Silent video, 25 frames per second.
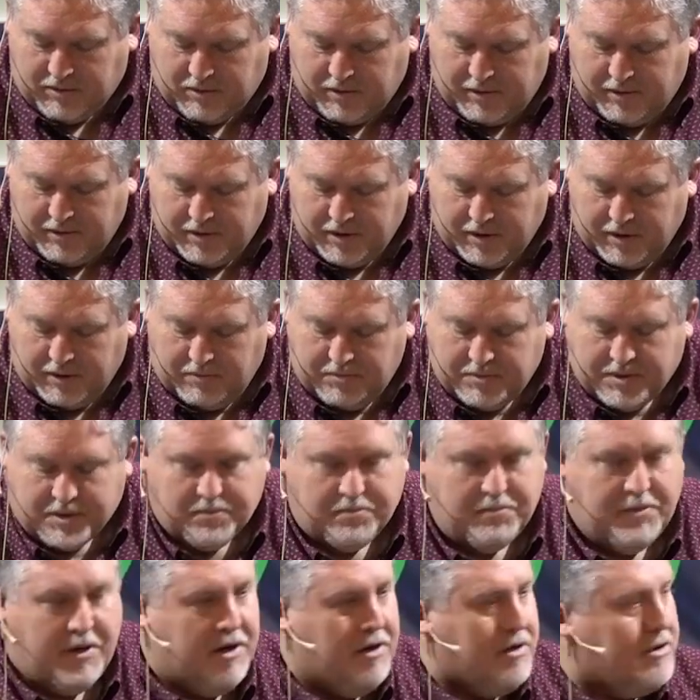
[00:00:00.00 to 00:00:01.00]
through whom
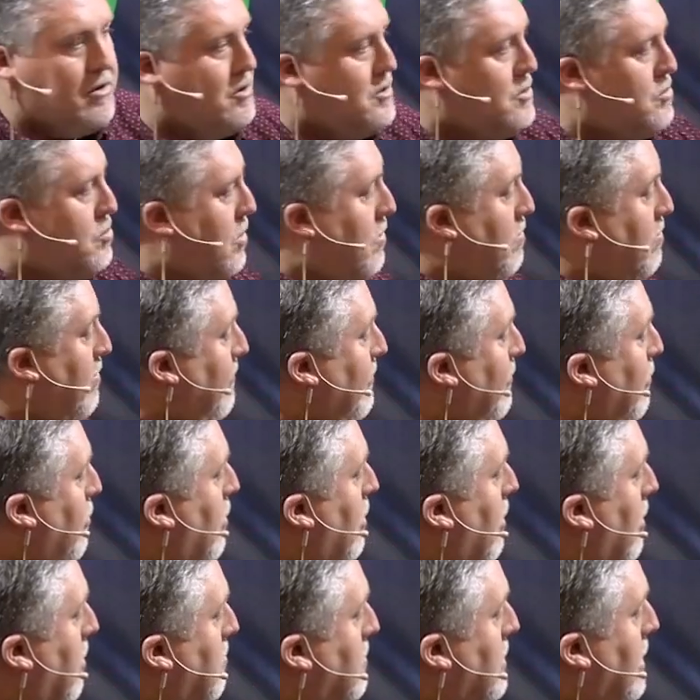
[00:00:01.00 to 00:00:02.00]
some miracles were
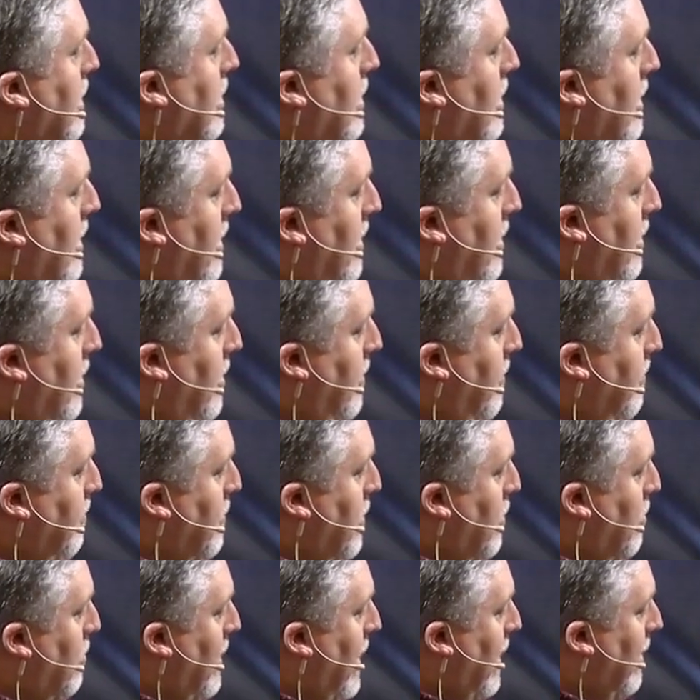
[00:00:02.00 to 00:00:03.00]
performed.
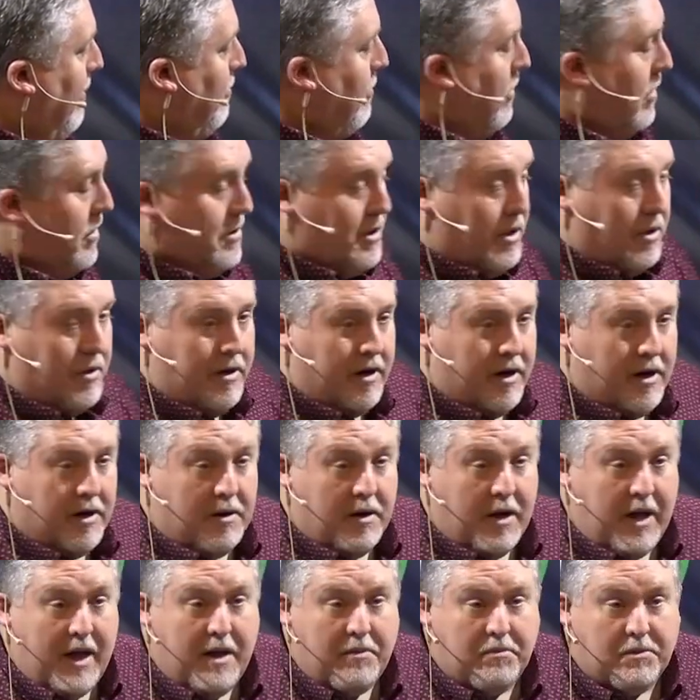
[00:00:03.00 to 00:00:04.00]
Ralph Waldo
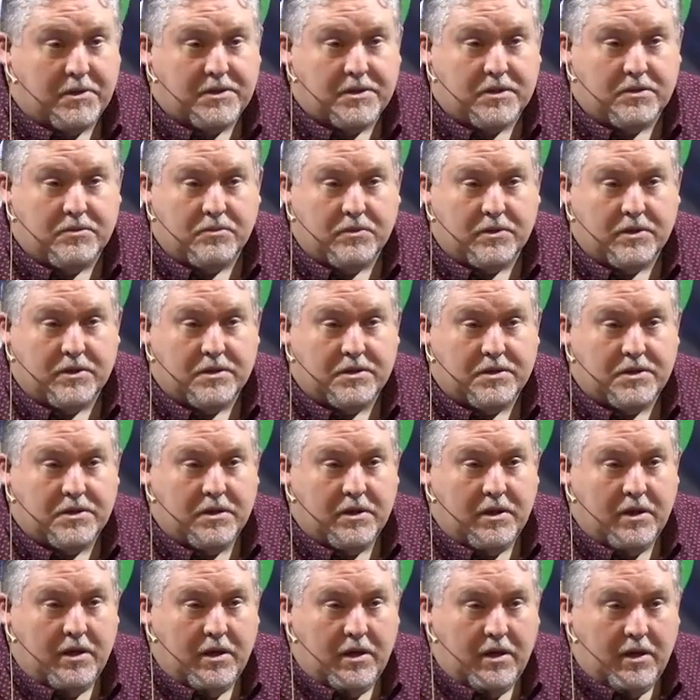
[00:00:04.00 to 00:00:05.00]
er-, Emerson was,
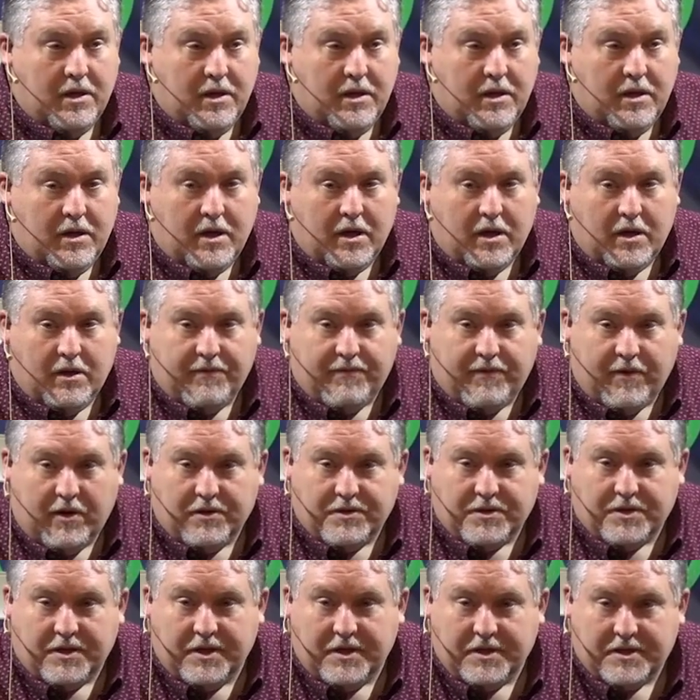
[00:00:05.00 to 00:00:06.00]
uh,
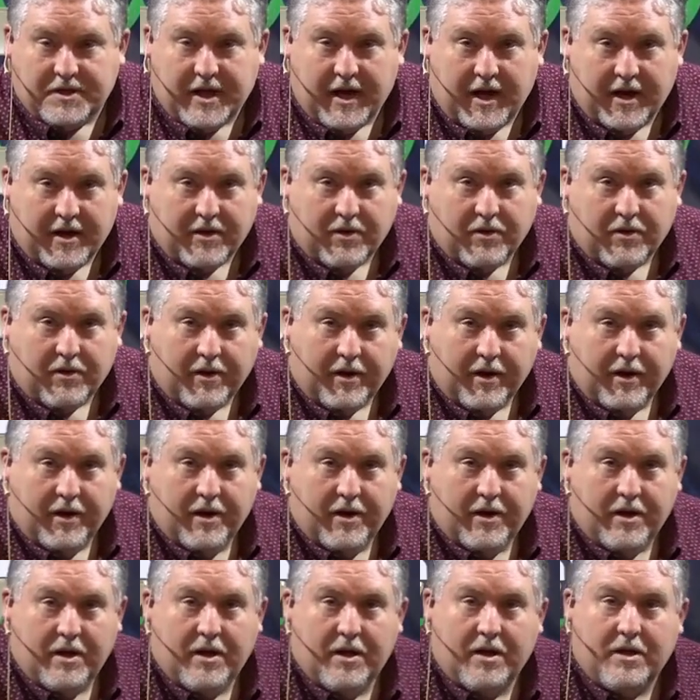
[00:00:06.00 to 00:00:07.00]
falls in this category.
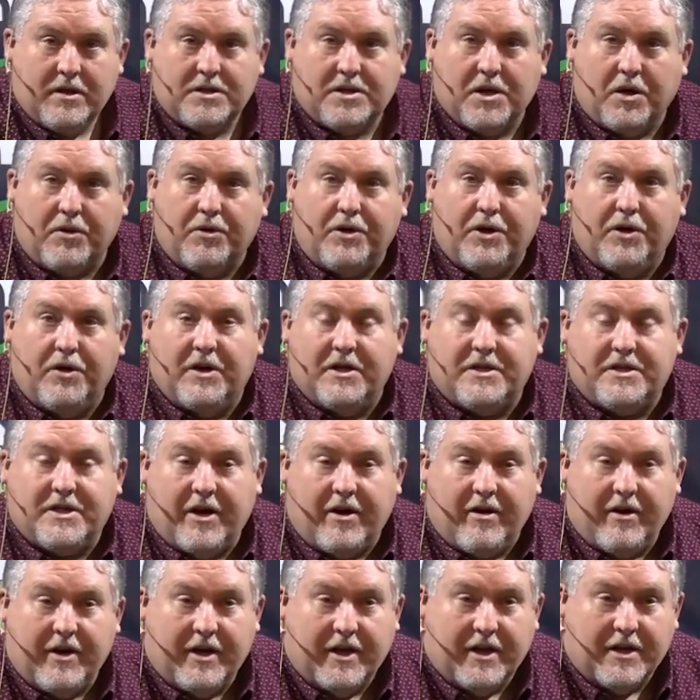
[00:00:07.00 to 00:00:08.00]
So,
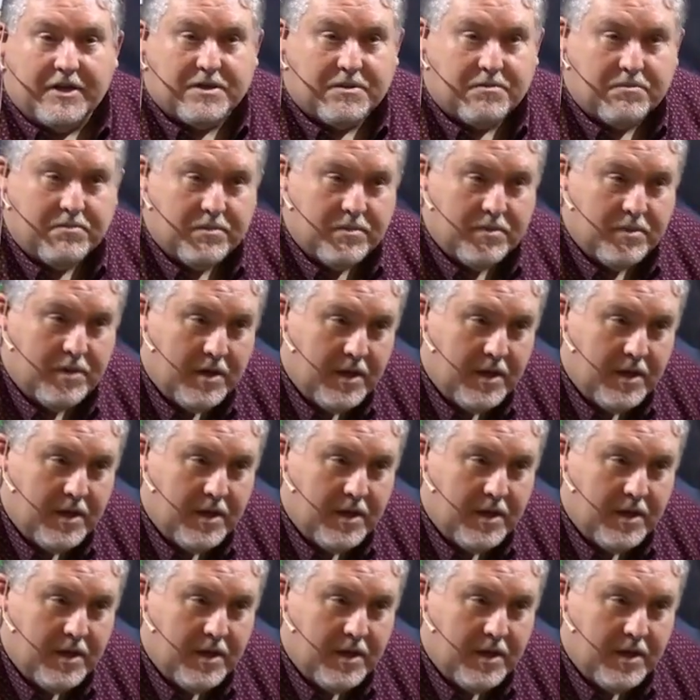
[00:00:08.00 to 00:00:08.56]
Unitarianism